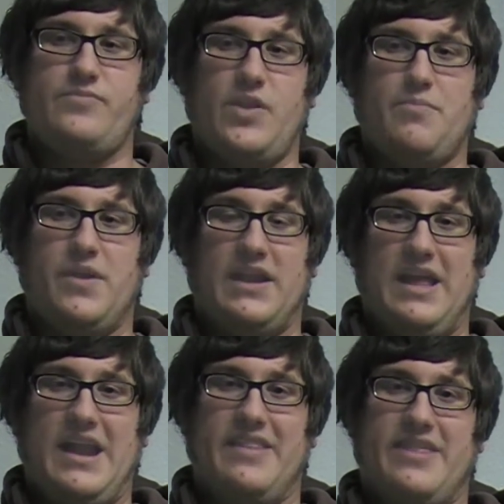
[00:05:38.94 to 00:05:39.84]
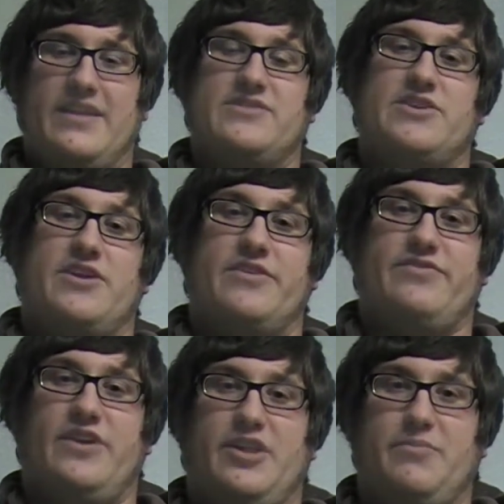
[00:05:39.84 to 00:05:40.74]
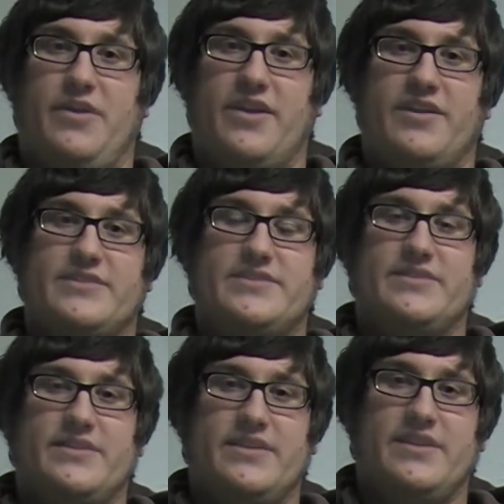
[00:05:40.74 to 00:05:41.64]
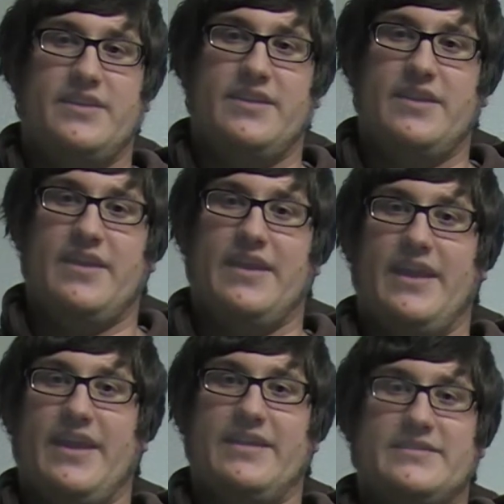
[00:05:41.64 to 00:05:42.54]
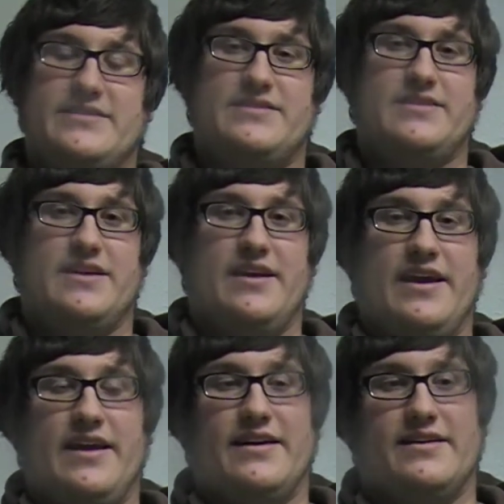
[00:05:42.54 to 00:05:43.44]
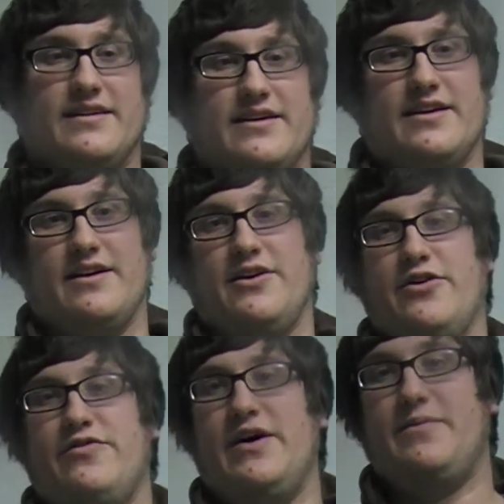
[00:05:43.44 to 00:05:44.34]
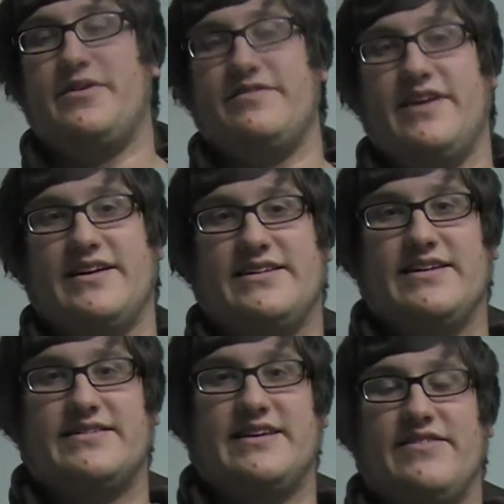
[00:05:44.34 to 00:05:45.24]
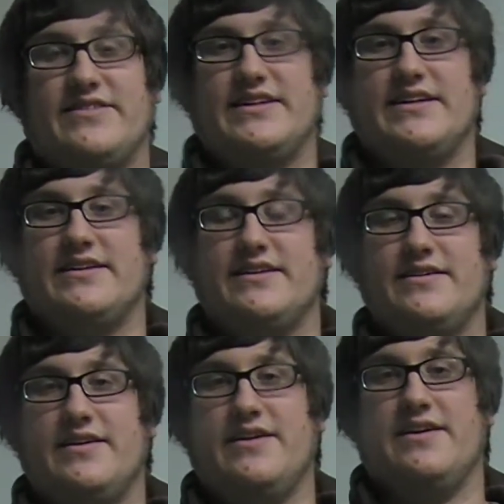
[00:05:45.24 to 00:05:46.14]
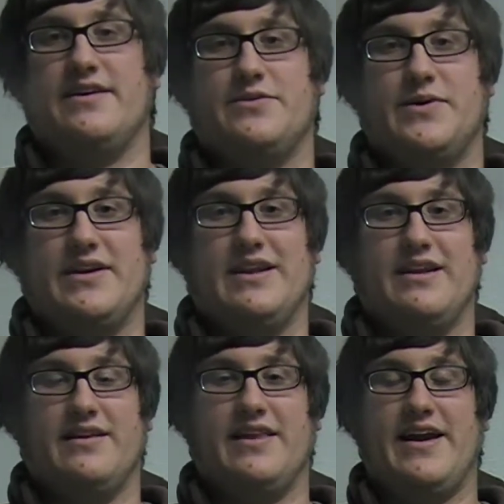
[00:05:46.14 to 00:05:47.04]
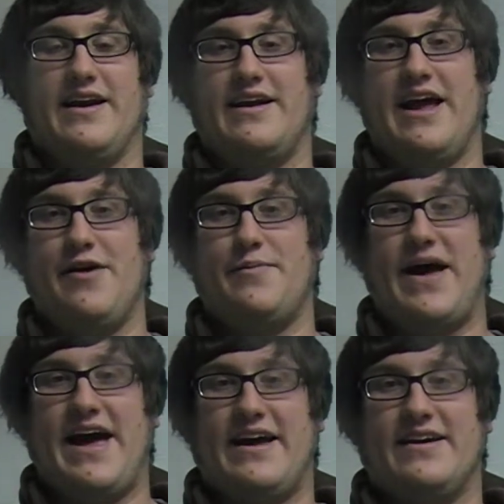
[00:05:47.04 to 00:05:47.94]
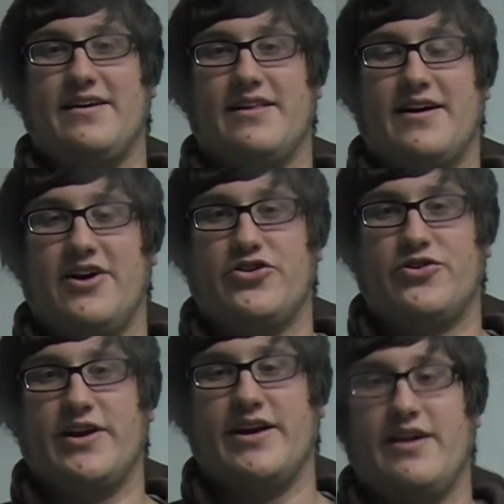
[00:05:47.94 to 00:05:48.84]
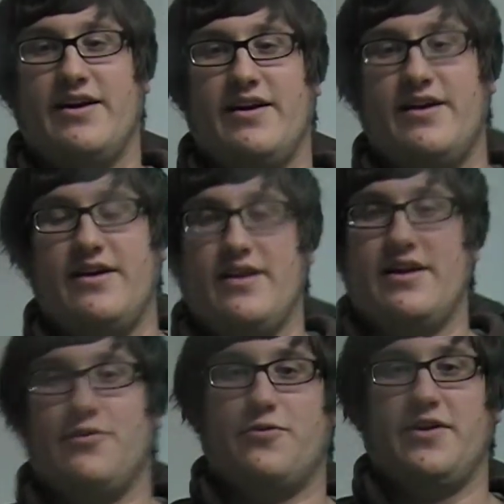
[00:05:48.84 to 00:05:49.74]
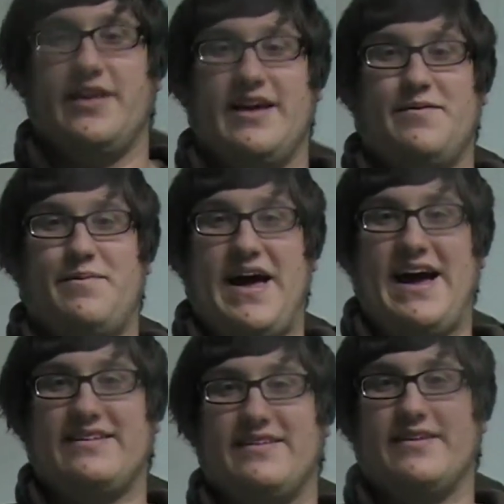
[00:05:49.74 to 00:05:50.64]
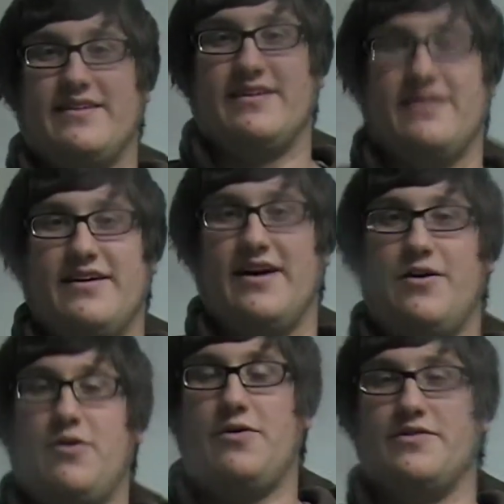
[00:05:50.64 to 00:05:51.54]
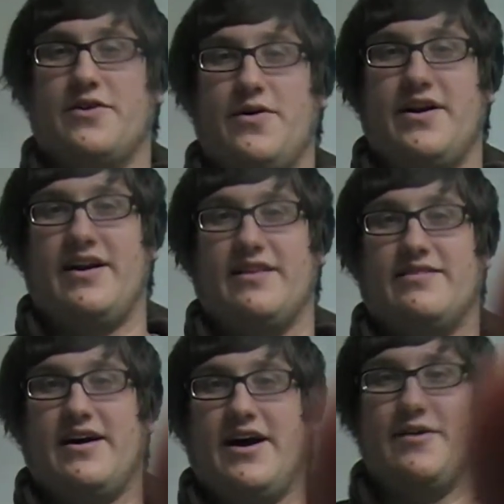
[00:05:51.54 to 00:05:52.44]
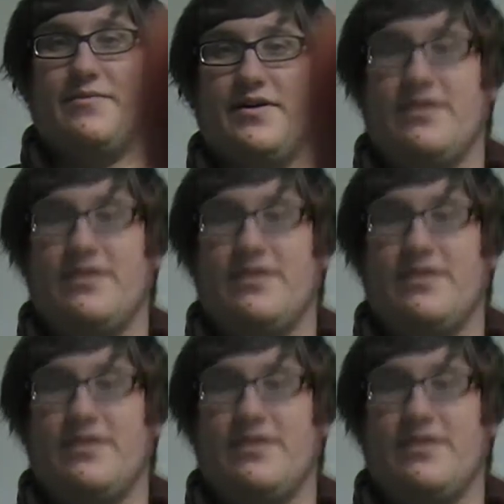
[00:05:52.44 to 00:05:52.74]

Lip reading: but a lot of things started to fall apart. And in November of 1917 is when Lenin came back into the country. It really impacted what was going on at the time.